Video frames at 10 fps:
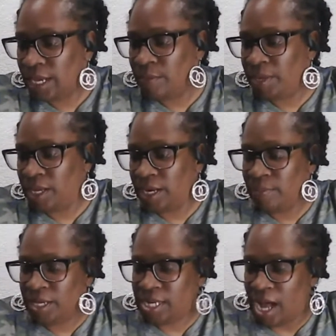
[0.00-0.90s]
It'll
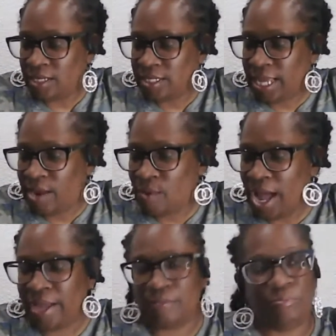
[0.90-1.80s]
be $1 a day,
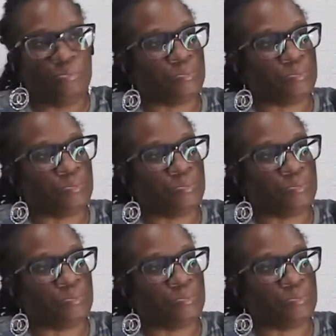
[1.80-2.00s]
right?